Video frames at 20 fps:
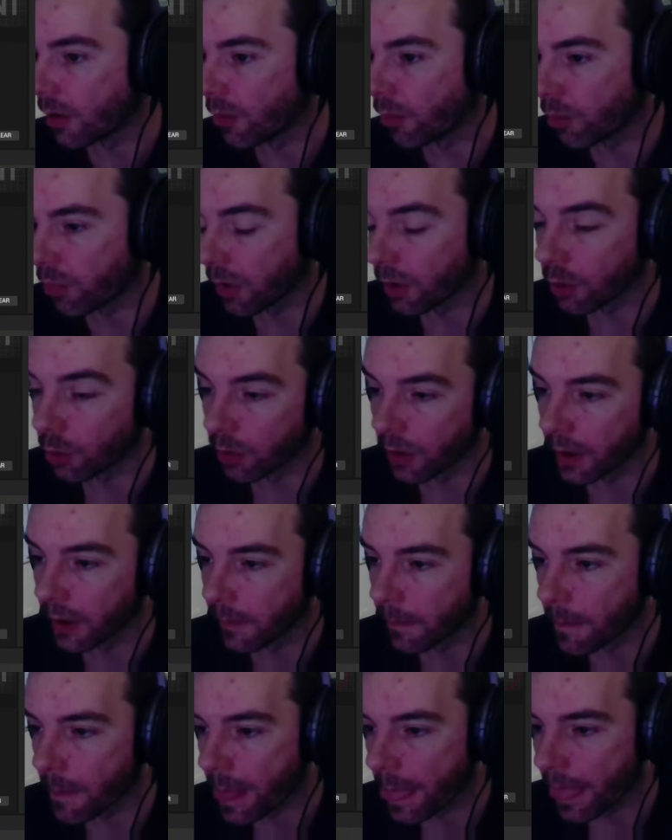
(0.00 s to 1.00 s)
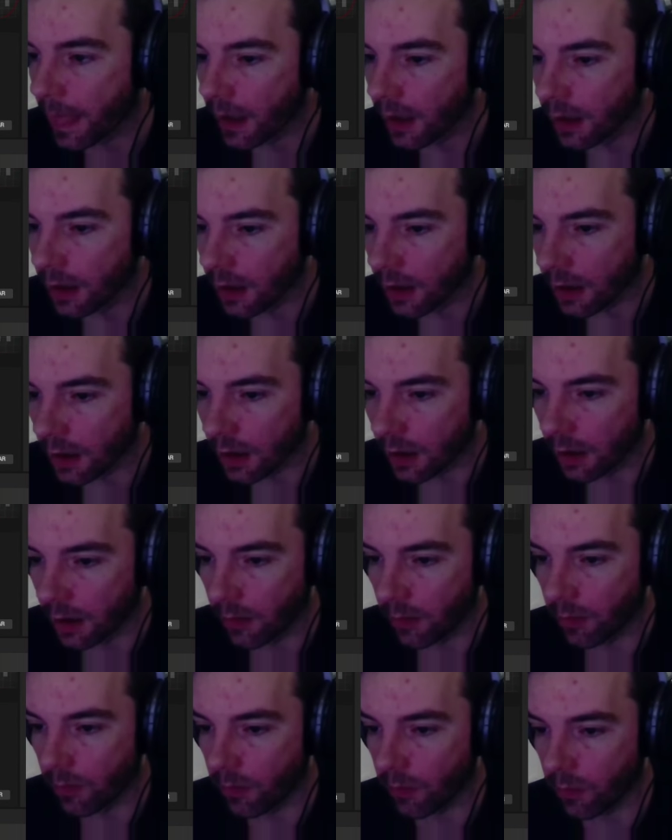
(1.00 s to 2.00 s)
probably.
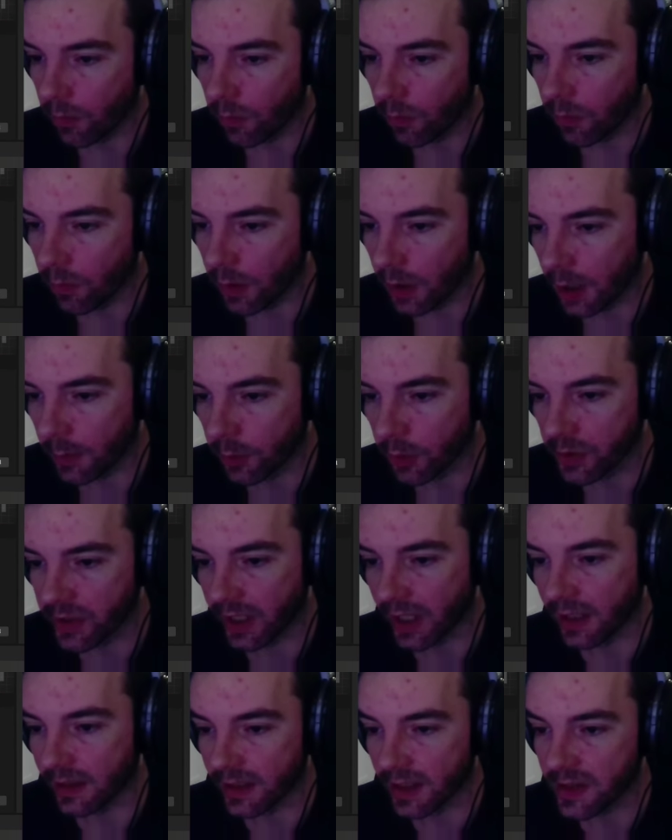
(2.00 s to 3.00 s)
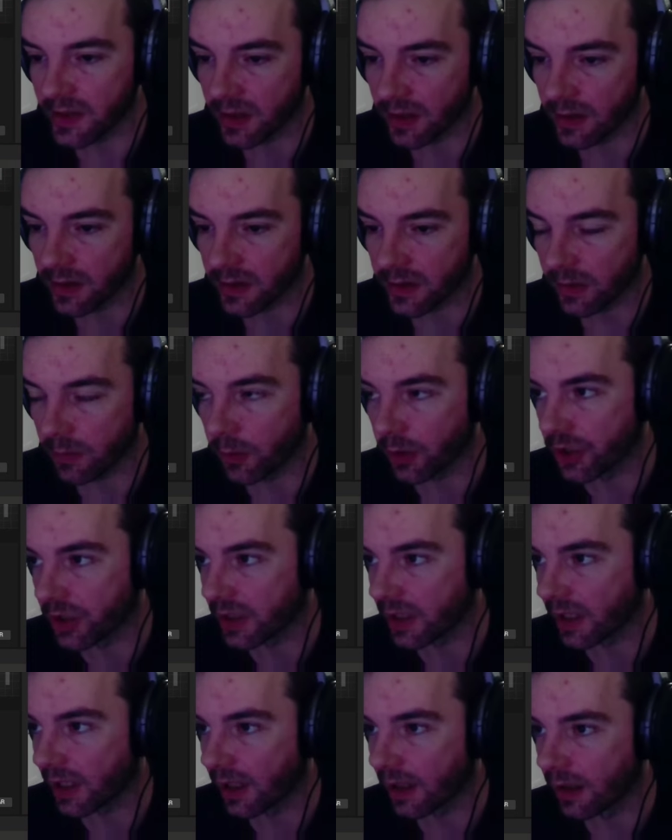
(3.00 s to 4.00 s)
I'm also getting distance, which is
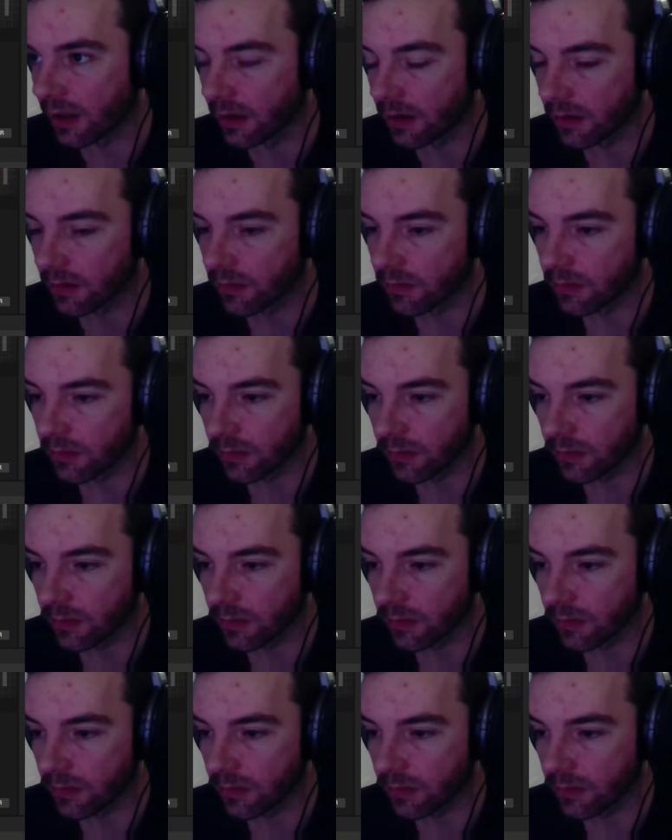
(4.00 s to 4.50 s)
again,